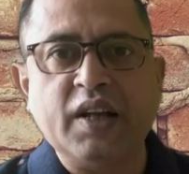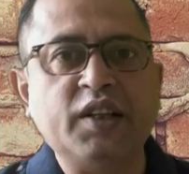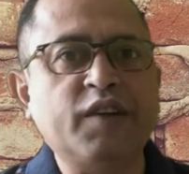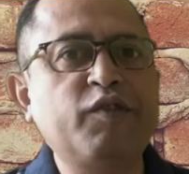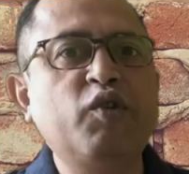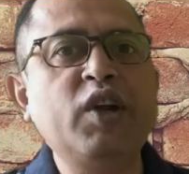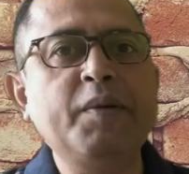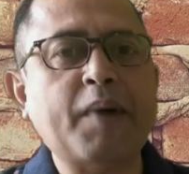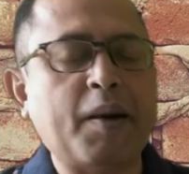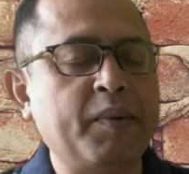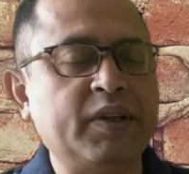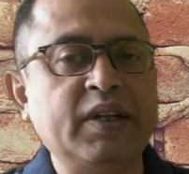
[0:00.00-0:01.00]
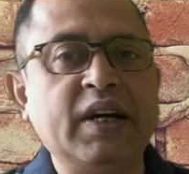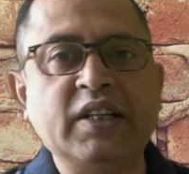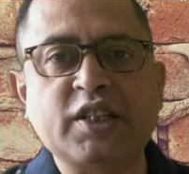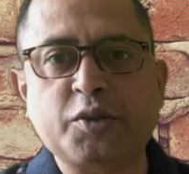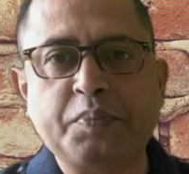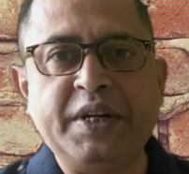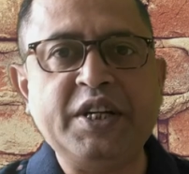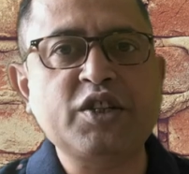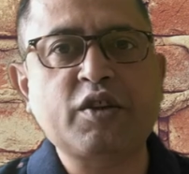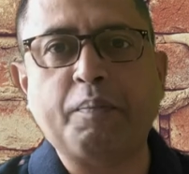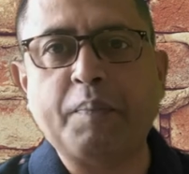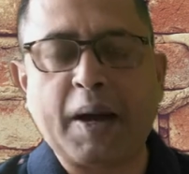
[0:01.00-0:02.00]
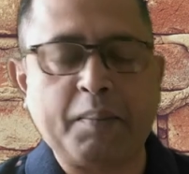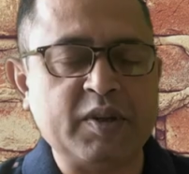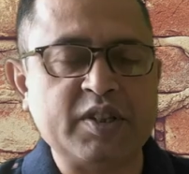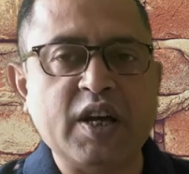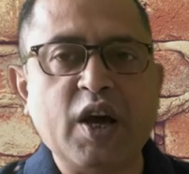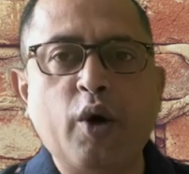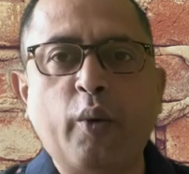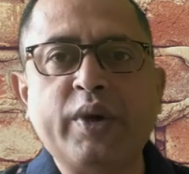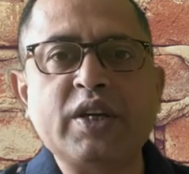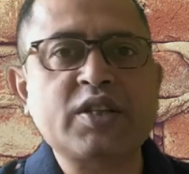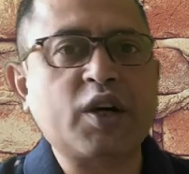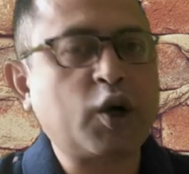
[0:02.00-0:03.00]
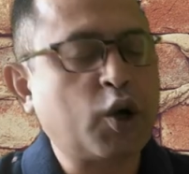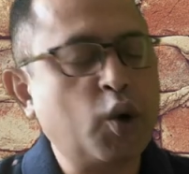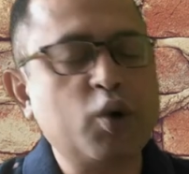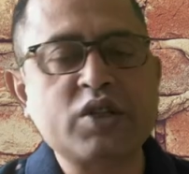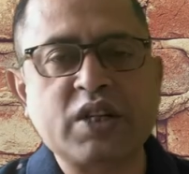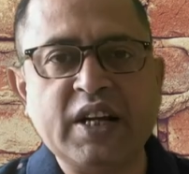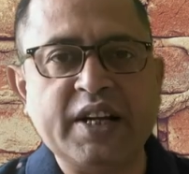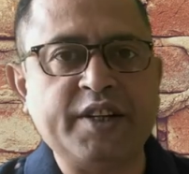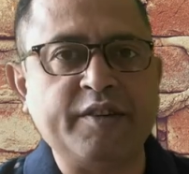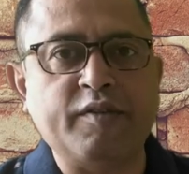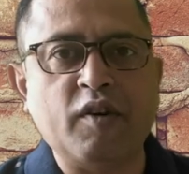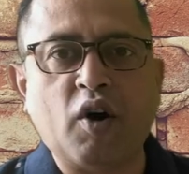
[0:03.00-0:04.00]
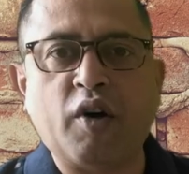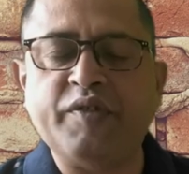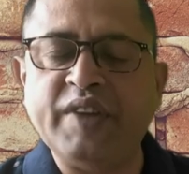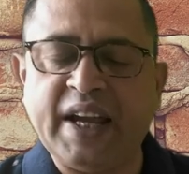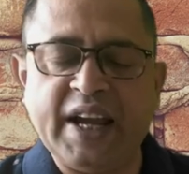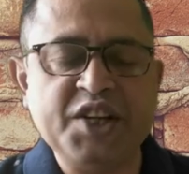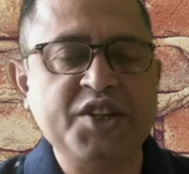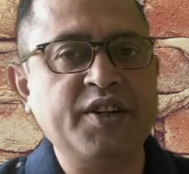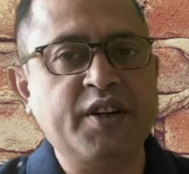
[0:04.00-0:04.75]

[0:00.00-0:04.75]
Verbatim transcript: The woolly mammoth is a species of mammoth which is a close relative of the Asian